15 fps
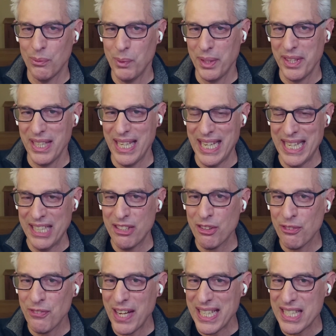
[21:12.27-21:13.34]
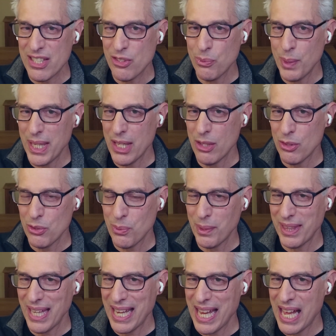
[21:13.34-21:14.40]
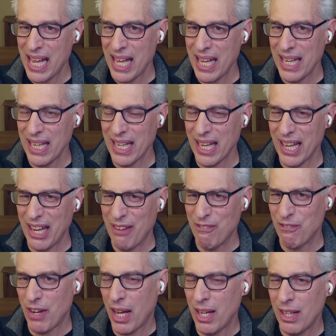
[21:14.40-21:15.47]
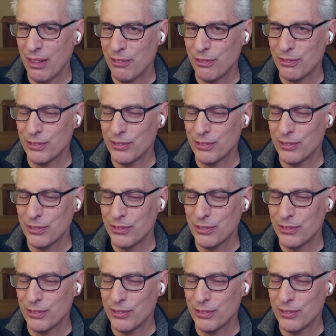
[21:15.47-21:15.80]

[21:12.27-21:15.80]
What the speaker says: will the interfaces we use with AI evolve